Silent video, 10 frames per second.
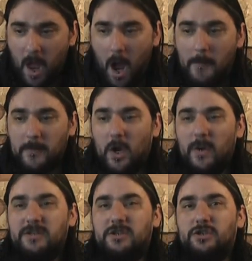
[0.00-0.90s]
I'm
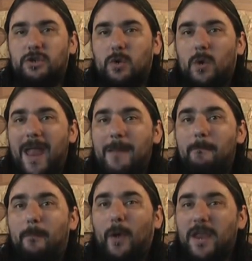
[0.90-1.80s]
going to do a
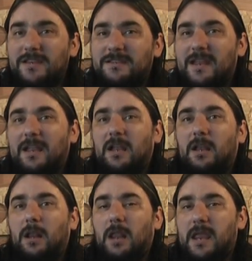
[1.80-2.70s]
basic
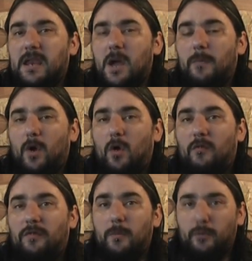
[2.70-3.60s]
cleanup
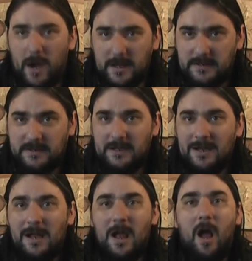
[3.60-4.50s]
of the brakes.
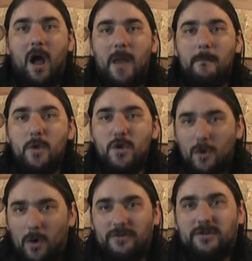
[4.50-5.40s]
I'm
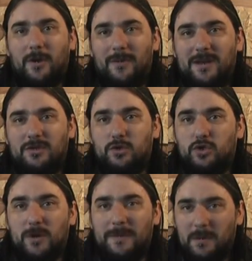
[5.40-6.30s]
not going to
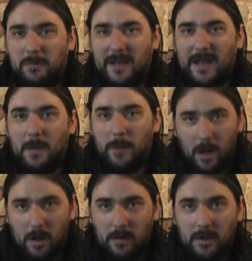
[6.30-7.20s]
strip them completely
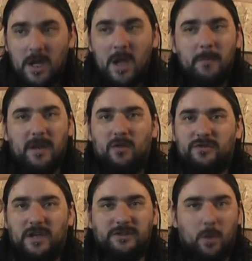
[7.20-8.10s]
apart
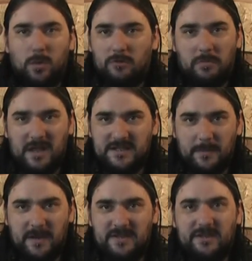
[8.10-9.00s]
because I don't want to replace the
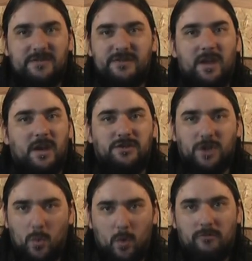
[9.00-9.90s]
pistons and I
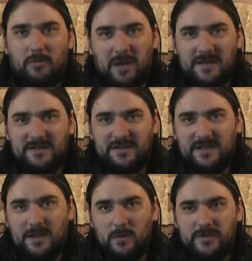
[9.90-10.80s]
don't want to replace the
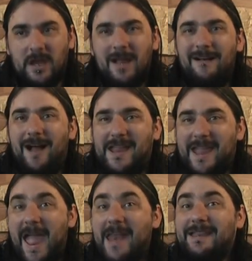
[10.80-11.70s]
seals. I
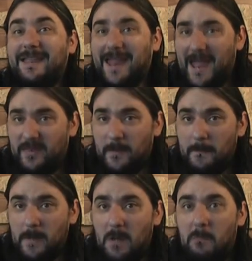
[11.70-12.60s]
can get
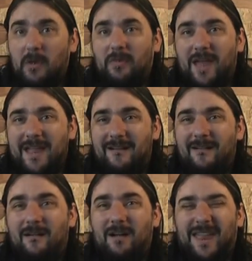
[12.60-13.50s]
them, but they
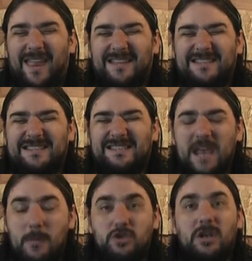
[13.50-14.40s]
are
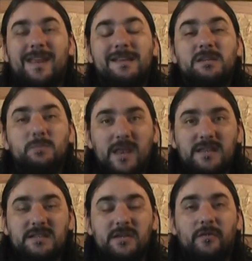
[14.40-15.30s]
exceptionally
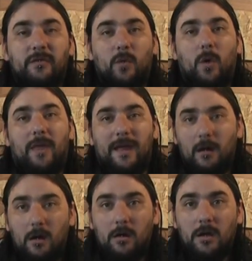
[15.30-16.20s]
expensive for what they
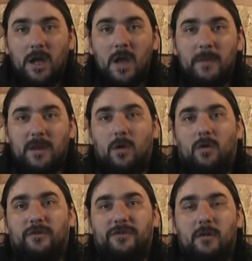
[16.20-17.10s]
are
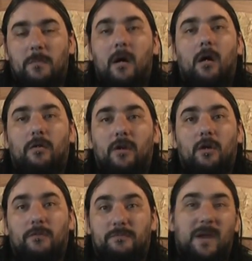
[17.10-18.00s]
because they're a part that
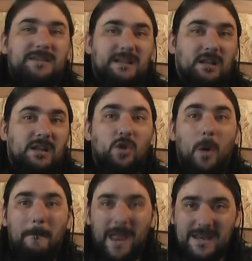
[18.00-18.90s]
are basically
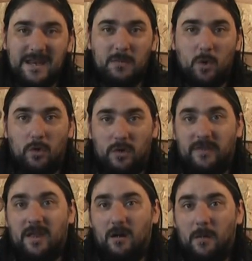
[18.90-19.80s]
not made anymore, or if
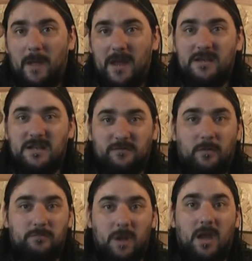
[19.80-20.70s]
they are made, it's
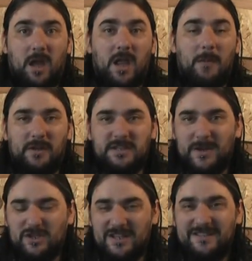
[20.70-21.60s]
from like a couple of
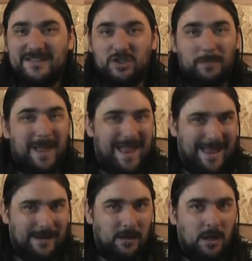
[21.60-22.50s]
specialists in
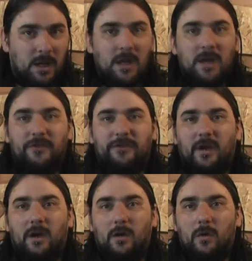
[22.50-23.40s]
Japan.
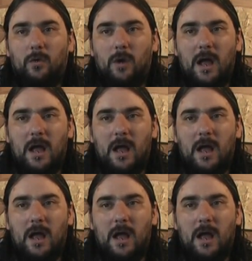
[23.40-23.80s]
So,